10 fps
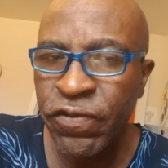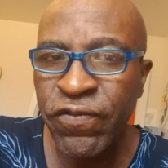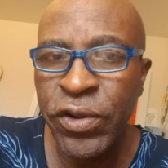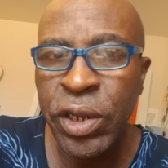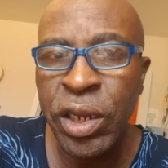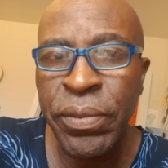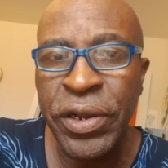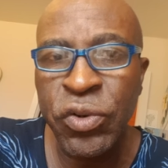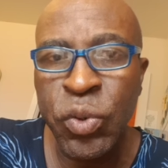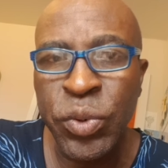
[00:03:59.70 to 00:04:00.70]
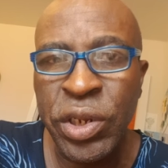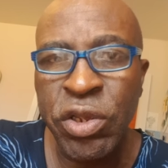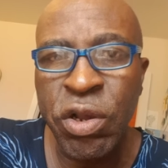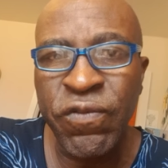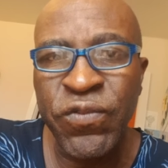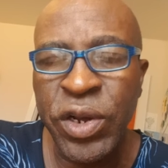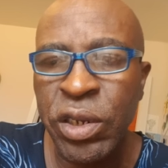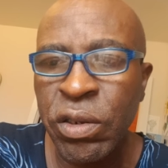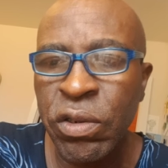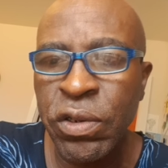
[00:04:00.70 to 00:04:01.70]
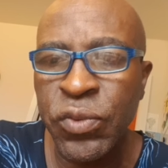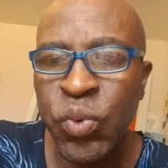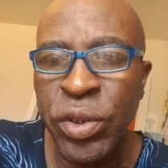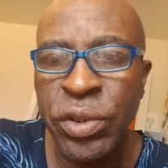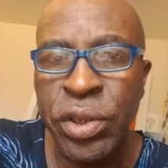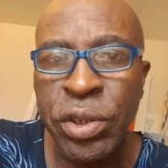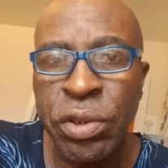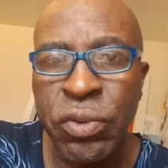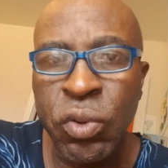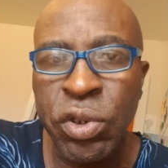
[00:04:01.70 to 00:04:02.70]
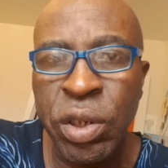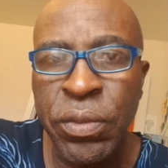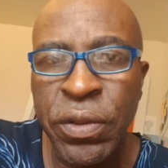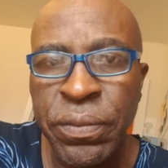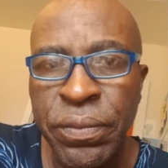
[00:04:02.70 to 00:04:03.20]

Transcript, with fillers: fuck am I doing with a young fucking girl, 20 years old than me?